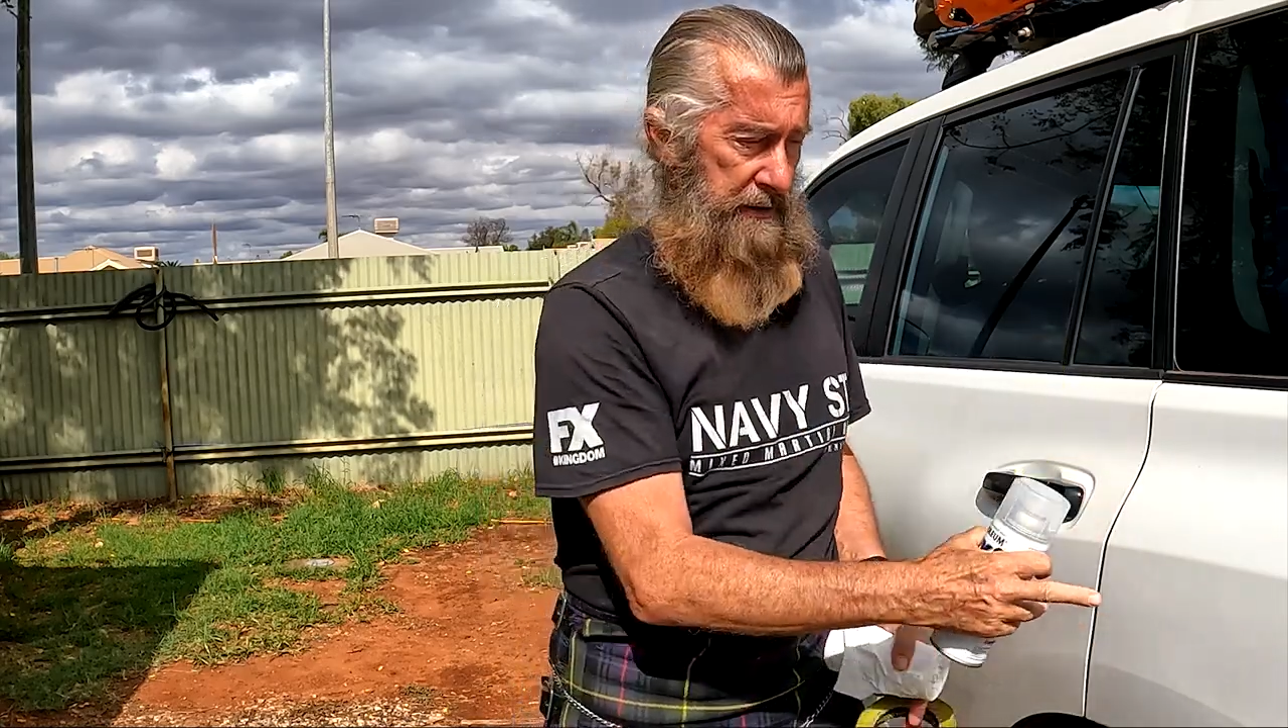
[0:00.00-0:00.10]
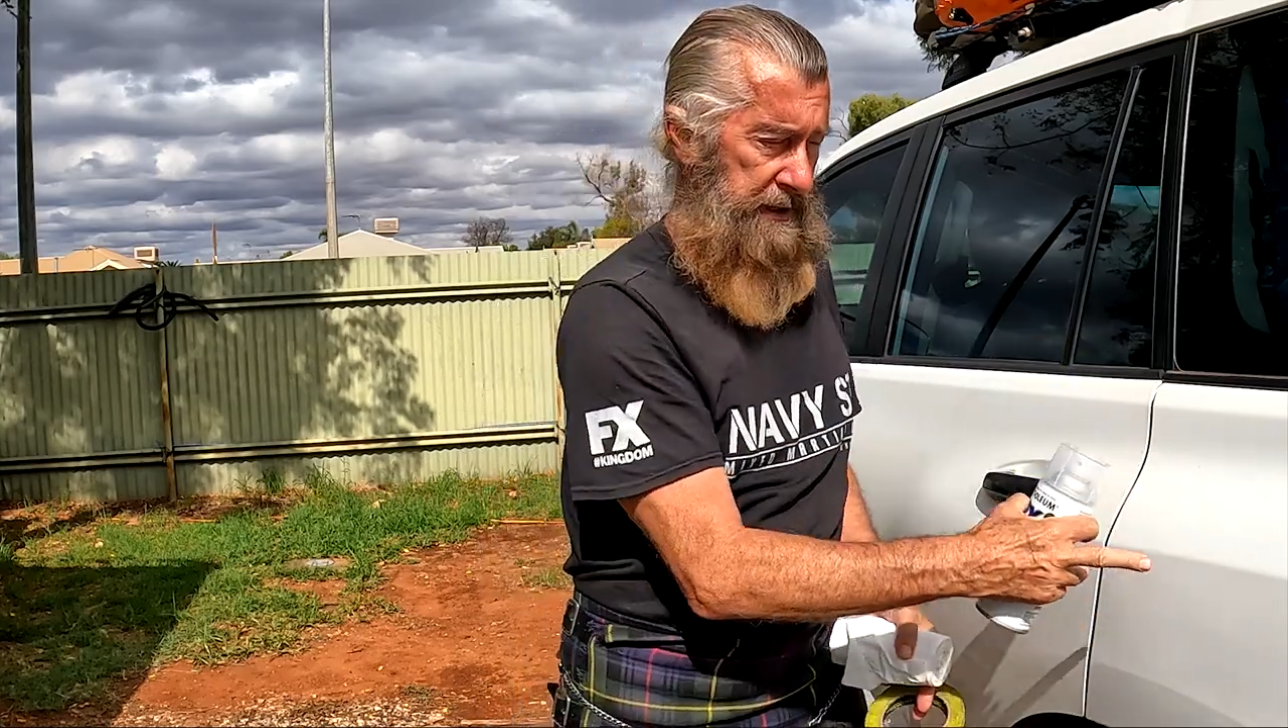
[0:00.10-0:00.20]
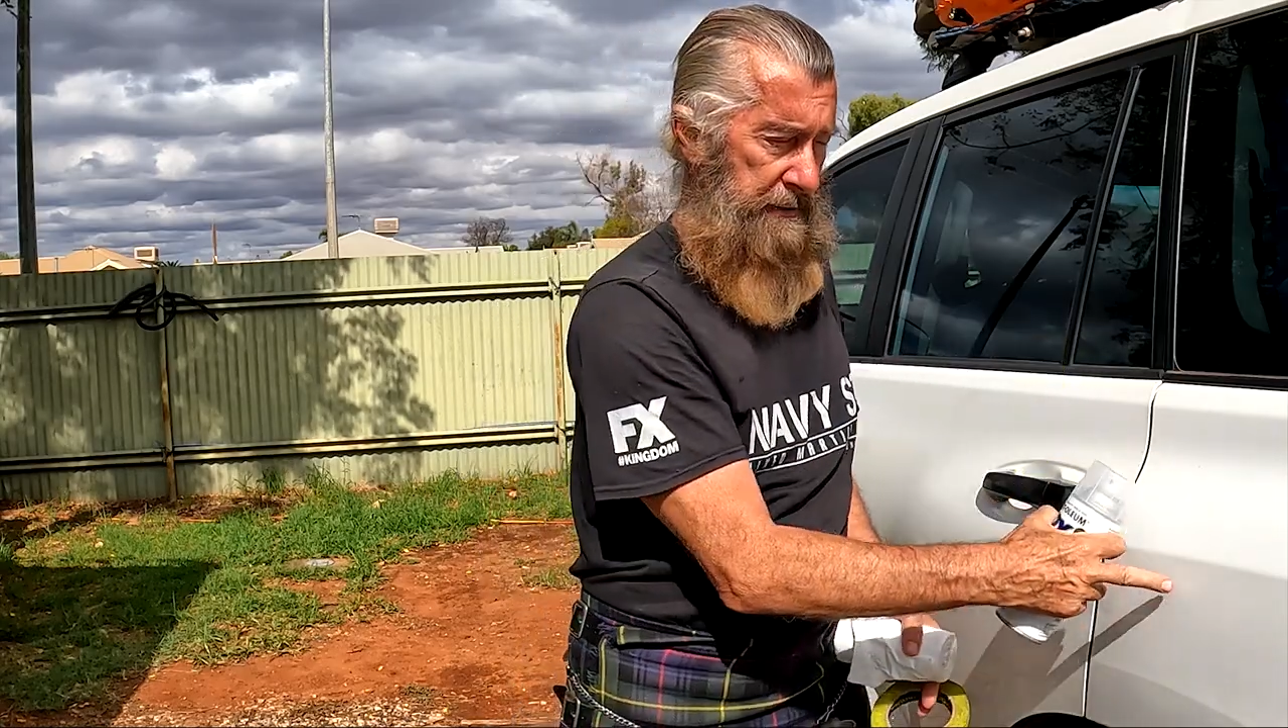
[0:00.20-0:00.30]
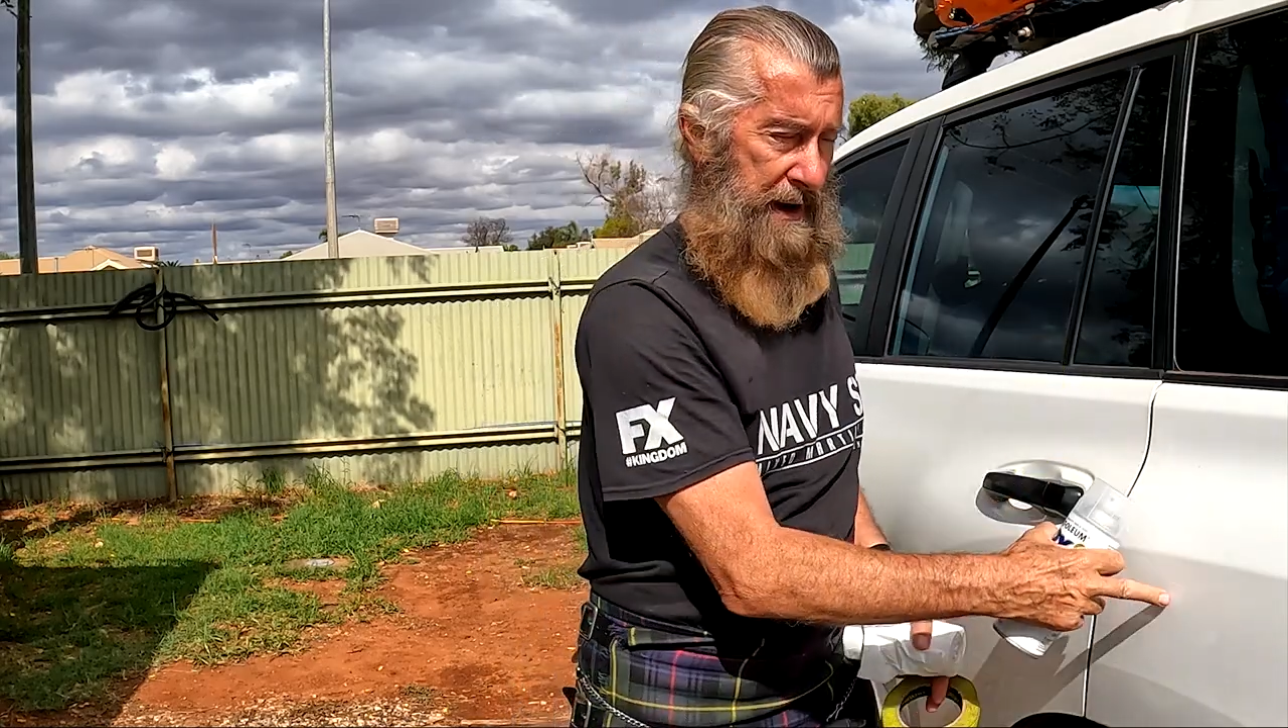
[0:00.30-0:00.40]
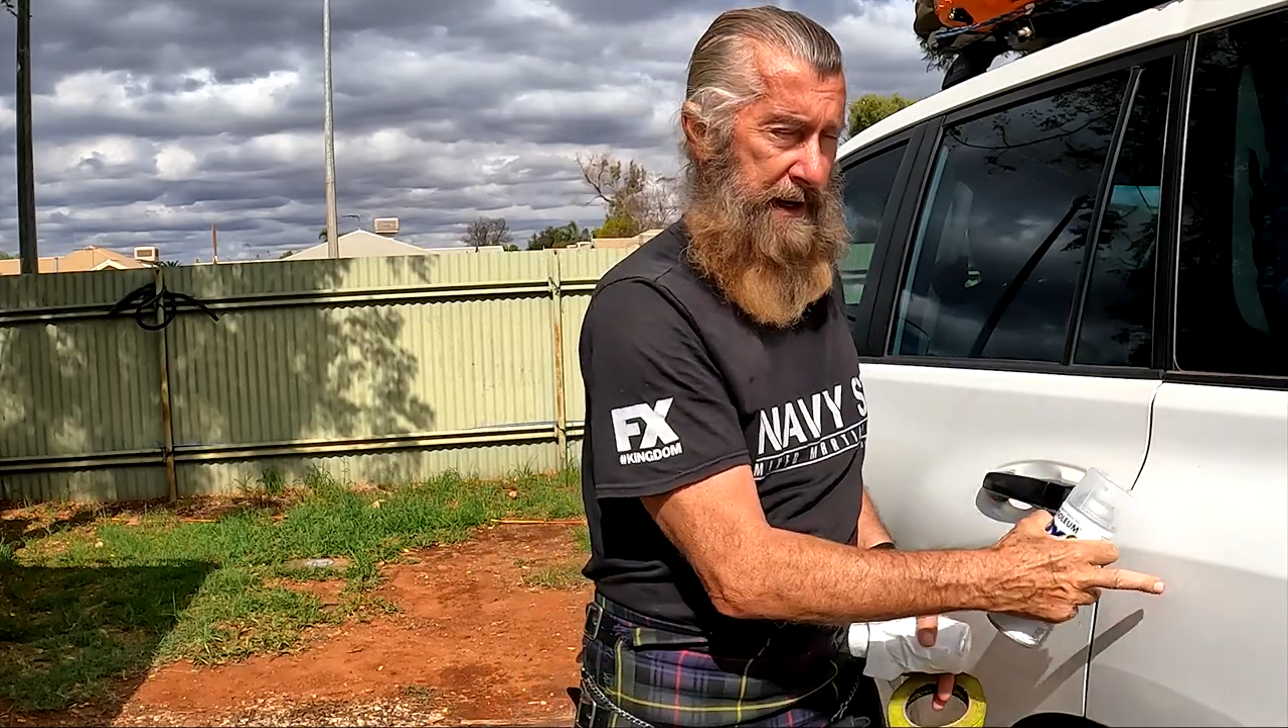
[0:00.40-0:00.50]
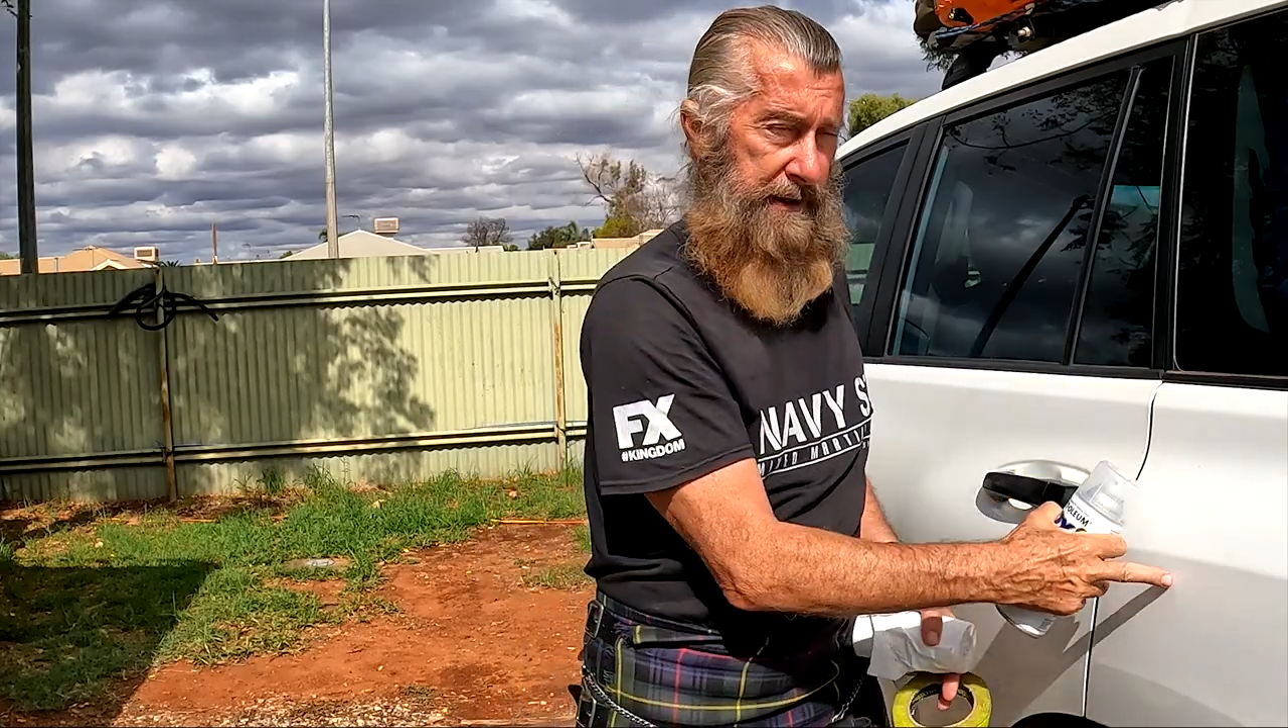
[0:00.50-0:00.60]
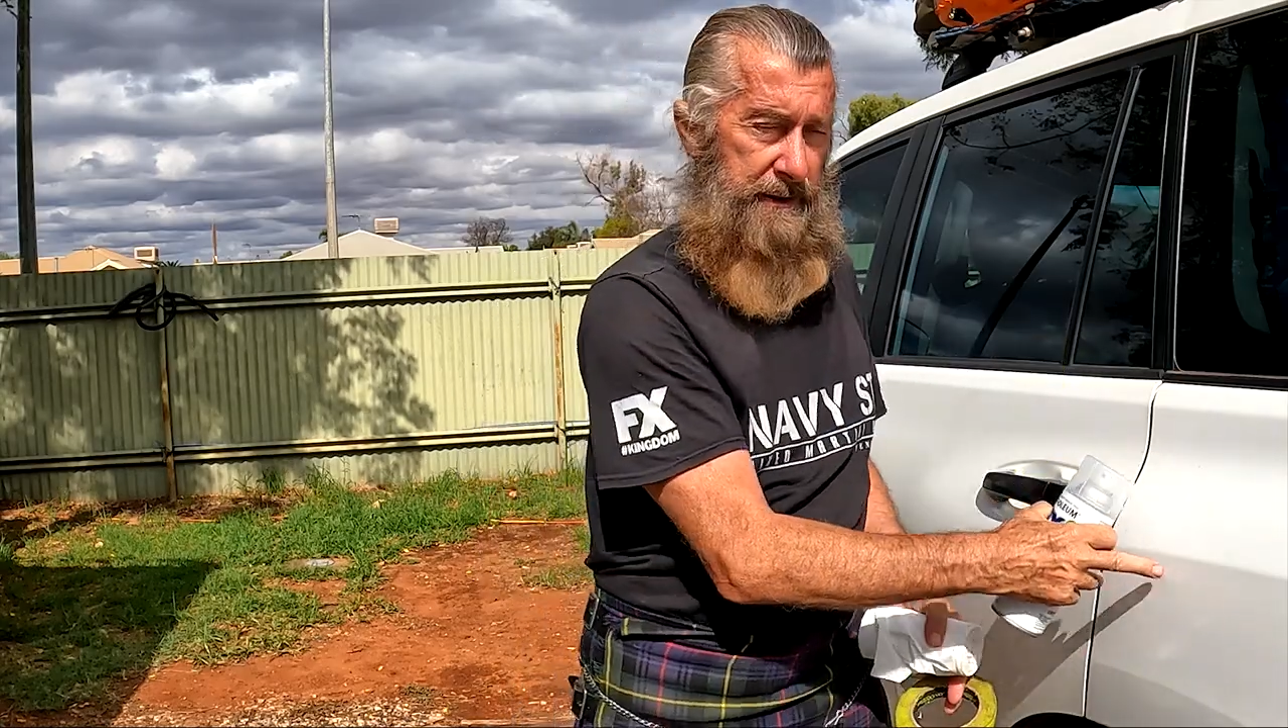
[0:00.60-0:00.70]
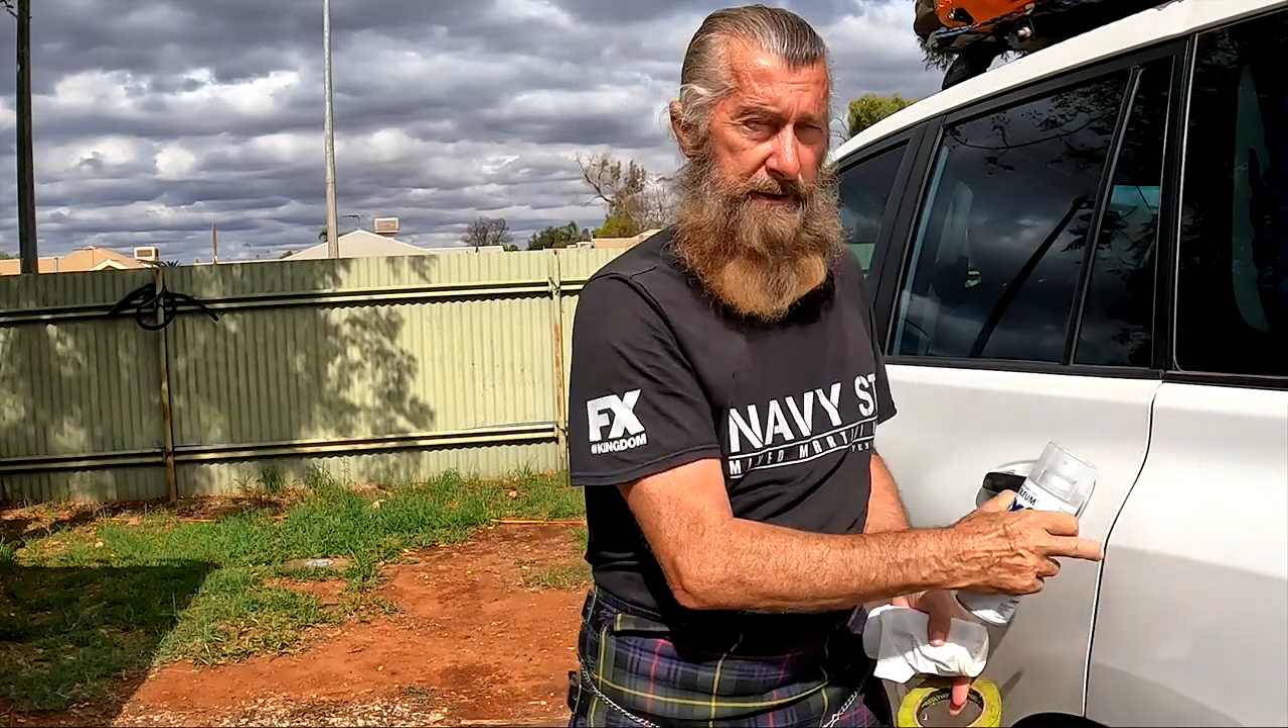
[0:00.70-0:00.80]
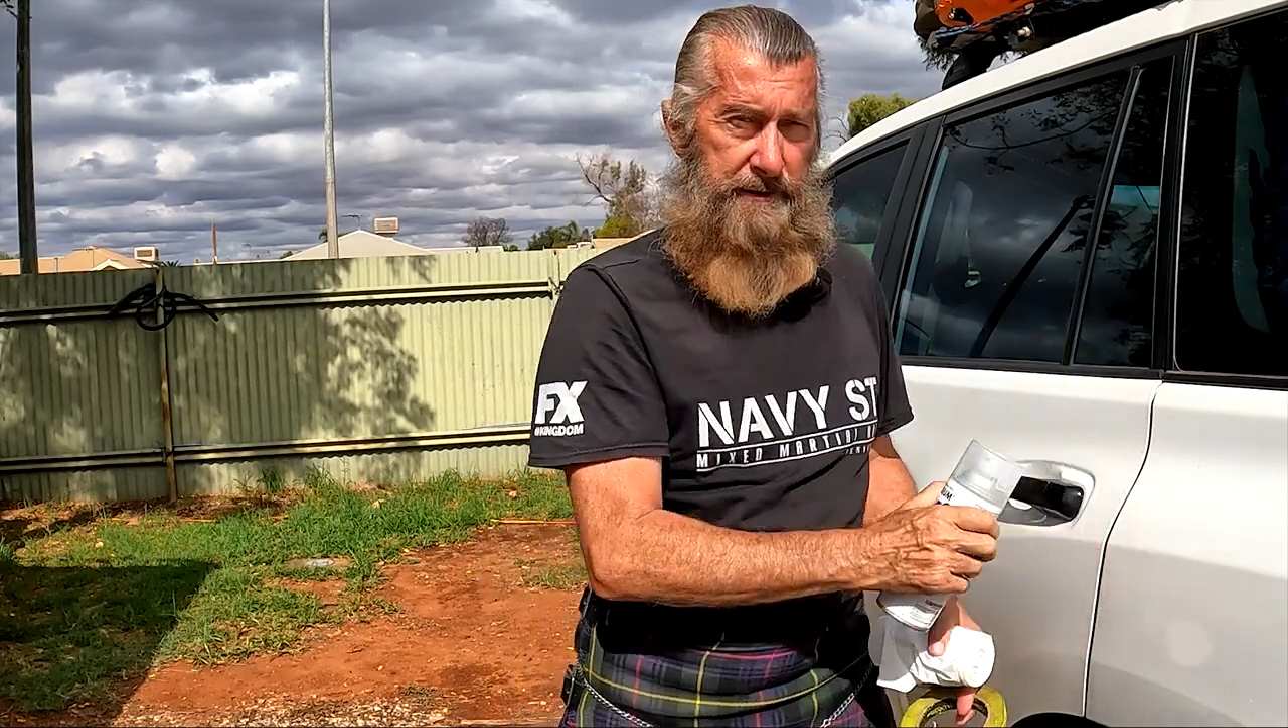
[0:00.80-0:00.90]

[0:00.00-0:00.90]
on your paint.